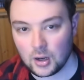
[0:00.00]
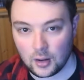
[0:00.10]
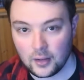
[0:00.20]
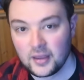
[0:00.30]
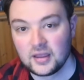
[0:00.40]

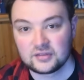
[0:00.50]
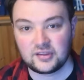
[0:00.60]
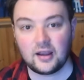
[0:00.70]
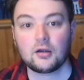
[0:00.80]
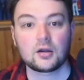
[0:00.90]
her,
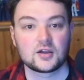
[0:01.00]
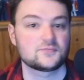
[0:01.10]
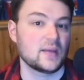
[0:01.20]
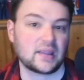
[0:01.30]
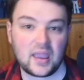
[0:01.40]
Terror of
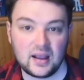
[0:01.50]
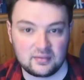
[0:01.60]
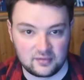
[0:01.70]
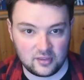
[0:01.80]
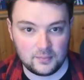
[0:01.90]

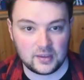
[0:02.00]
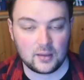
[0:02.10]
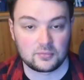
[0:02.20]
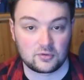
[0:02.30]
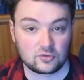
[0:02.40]
Mechagodzilla
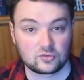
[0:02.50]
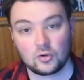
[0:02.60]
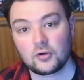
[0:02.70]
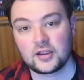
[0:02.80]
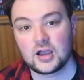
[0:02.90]
becomes a
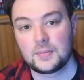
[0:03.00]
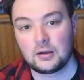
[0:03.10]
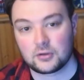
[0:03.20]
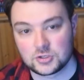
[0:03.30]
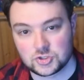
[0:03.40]
story
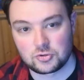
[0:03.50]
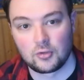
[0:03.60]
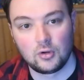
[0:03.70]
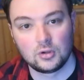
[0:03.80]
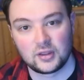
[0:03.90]
about
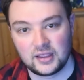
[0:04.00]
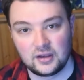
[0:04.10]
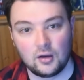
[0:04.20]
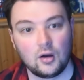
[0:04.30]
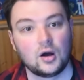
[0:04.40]
control
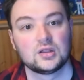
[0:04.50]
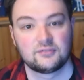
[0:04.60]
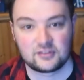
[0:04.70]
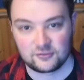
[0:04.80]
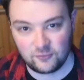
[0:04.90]
in all of
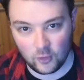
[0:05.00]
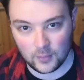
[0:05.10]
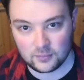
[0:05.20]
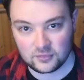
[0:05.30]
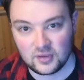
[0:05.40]
its
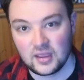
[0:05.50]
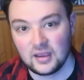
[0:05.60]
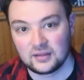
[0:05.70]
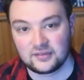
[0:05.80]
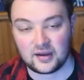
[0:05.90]
forms,
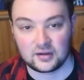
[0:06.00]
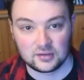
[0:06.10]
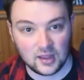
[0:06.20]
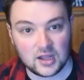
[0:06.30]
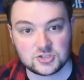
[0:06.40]

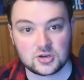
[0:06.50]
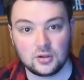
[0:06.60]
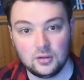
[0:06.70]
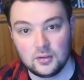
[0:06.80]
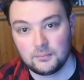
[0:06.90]

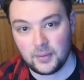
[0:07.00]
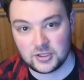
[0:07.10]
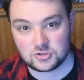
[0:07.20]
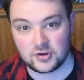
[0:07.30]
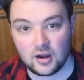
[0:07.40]
technological,
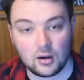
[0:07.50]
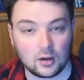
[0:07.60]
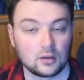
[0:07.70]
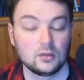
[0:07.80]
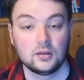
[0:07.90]

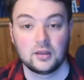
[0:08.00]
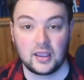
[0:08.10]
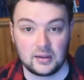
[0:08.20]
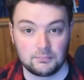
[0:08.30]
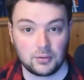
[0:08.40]
patriarchal,
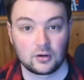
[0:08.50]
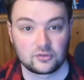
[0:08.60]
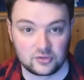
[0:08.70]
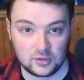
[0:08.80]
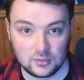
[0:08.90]
and
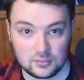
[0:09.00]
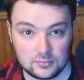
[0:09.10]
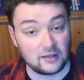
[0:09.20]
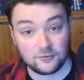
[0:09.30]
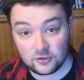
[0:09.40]
personal.
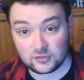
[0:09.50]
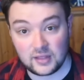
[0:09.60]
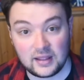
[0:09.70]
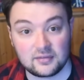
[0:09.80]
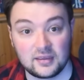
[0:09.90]
At first
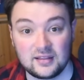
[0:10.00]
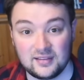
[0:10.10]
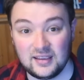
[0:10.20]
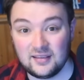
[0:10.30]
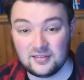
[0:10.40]
glance, it's
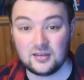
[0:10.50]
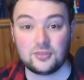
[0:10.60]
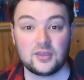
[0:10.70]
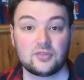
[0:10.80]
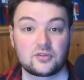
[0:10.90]
easy to
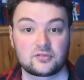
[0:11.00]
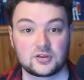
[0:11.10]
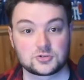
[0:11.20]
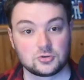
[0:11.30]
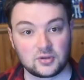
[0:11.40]
think the
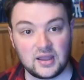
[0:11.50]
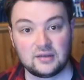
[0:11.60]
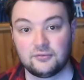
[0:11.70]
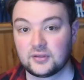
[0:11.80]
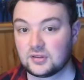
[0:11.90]
central
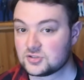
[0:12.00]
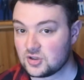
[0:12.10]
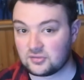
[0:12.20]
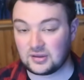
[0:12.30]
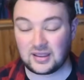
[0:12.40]
conflict is
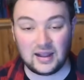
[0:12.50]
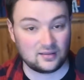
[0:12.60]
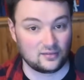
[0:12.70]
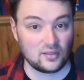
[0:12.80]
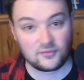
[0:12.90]
just
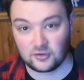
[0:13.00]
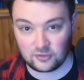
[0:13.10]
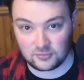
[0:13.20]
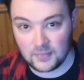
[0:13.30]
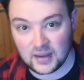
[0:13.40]
Godzilla
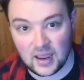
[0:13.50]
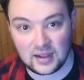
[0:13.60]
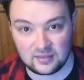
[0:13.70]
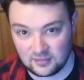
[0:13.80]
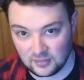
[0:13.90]
versus
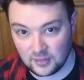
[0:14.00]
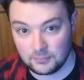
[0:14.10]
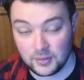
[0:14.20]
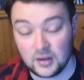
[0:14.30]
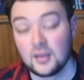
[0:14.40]
Mechagodzilla,
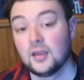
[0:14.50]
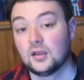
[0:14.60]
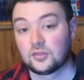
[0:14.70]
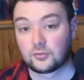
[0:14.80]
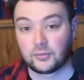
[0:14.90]
but
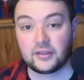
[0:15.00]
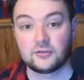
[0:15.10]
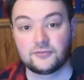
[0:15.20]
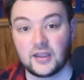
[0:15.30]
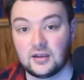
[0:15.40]
the real
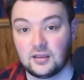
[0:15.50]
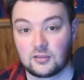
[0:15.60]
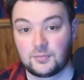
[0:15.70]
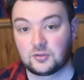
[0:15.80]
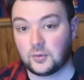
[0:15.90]
fight
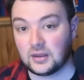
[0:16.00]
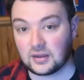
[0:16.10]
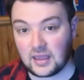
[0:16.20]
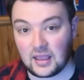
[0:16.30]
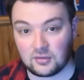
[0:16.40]
is between
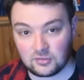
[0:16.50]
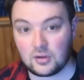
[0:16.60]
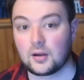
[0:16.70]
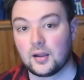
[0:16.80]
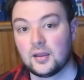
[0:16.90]

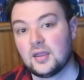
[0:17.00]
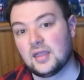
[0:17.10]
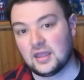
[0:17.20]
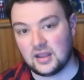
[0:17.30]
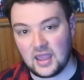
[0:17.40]
Katsura
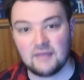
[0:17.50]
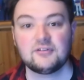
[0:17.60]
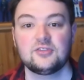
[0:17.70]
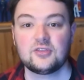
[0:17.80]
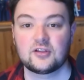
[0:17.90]
and
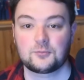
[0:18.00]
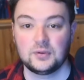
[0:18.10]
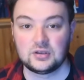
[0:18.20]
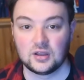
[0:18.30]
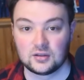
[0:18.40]
everything that's
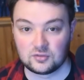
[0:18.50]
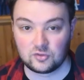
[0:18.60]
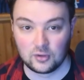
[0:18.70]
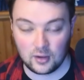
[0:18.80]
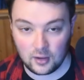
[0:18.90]
been done
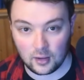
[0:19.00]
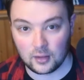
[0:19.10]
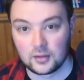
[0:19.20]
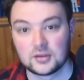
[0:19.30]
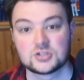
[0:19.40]
to her.
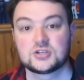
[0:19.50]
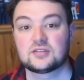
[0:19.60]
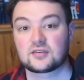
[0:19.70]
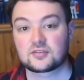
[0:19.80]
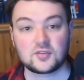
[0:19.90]
She's
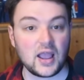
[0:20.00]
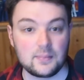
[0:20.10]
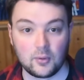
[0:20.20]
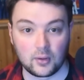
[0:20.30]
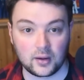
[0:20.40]
a
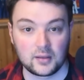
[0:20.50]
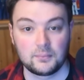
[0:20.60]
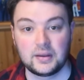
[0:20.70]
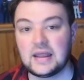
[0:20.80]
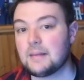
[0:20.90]
cyborg,
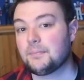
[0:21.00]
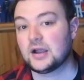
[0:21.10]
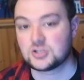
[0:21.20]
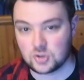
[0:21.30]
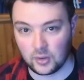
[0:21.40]
but not by
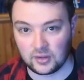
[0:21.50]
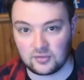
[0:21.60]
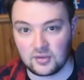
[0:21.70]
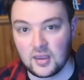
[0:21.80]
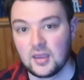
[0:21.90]

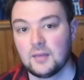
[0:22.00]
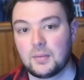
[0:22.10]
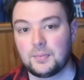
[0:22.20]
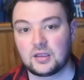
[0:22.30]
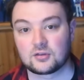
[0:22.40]
choice,
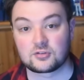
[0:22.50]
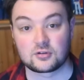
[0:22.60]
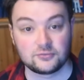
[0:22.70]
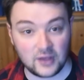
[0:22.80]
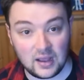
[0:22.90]
but because her
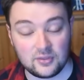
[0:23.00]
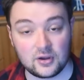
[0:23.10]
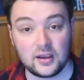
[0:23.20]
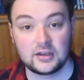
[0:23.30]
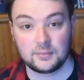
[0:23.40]
father
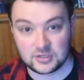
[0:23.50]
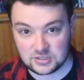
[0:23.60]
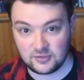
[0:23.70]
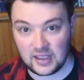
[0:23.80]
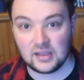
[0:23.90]
and a bunch
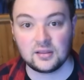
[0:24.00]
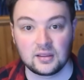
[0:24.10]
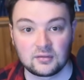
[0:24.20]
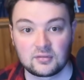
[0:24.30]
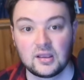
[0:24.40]
of
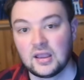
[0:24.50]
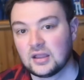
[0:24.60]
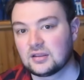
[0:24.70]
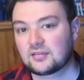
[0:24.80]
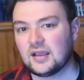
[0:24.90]
aliens
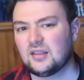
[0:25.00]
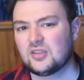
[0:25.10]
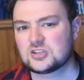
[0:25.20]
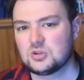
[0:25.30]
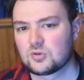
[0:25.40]
decided
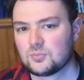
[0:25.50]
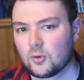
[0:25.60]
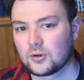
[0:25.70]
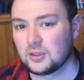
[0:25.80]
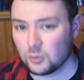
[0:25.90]
that she was
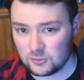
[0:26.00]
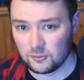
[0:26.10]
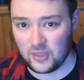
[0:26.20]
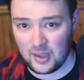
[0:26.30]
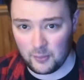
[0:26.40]
more
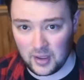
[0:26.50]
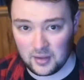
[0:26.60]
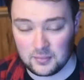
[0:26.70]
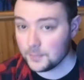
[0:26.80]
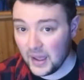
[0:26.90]
useful that way.
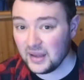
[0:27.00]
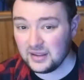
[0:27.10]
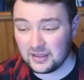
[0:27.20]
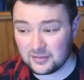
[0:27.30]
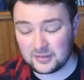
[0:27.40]
Her
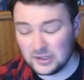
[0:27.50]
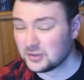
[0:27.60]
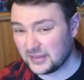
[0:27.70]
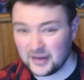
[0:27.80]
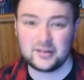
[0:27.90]
body is still
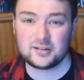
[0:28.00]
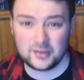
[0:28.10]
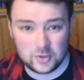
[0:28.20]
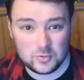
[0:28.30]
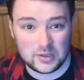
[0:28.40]
technically
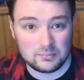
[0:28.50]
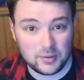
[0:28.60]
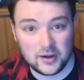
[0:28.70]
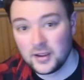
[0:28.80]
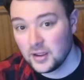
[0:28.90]
human,
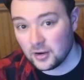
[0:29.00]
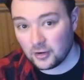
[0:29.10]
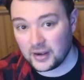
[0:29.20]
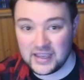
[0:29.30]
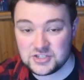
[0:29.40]
but
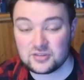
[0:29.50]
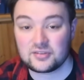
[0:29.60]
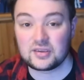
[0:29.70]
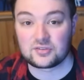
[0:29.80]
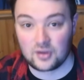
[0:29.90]
her
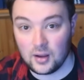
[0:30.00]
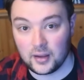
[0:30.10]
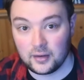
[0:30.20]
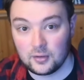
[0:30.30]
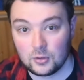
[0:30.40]
agency is
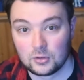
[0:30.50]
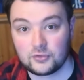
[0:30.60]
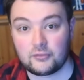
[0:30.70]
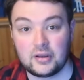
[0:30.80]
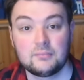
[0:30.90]
gone,
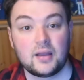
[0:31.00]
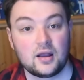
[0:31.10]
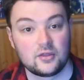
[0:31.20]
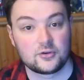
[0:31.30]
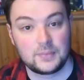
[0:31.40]
overwritten by
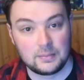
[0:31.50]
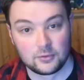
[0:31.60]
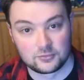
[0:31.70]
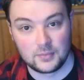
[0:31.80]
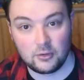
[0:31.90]
other
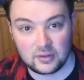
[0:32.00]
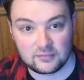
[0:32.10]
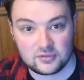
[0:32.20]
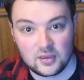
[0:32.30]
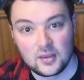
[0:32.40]
people's
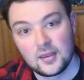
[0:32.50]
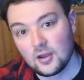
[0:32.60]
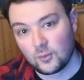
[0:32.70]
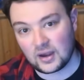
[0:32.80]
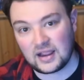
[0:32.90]
motives.
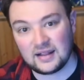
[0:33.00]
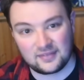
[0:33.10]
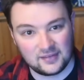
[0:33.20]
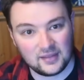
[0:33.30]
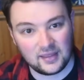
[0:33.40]
Where
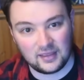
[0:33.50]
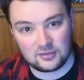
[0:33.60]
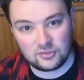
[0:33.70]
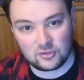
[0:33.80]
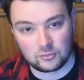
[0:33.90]
Godzilla
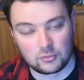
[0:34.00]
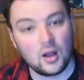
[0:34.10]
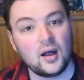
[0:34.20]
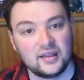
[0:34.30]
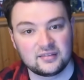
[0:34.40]
is this
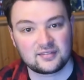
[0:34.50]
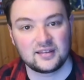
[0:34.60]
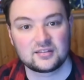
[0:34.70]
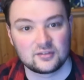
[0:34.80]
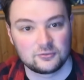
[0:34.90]
raw
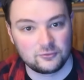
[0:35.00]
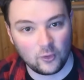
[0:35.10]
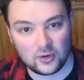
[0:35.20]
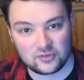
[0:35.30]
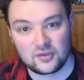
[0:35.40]
instinctive
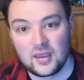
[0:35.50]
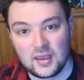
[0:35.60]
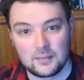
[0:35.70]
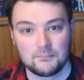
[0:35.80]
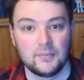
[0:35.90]
force,
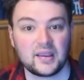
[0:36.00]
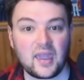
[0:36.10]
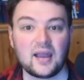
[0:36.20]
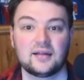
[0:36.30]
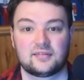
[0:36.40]

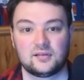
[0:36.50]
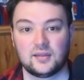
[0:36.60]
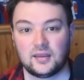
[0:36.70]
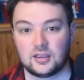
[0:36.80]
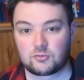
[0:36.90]

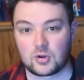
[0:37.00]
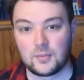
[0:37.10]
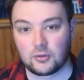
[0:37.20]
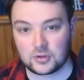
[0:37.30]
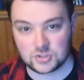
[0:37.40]
Mechagodzilla is
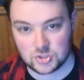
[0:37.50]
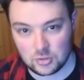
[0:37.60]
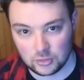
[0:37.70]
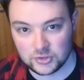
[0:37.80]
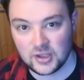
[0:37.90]
remote
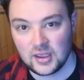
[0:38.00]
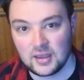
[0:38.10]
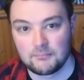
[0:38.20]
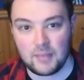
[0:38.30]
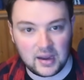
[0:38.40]
controlled,
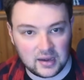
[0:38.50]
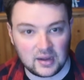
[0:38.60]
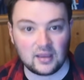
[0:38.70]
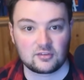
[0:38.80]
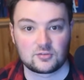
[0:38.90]

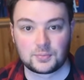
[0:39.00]
mechanized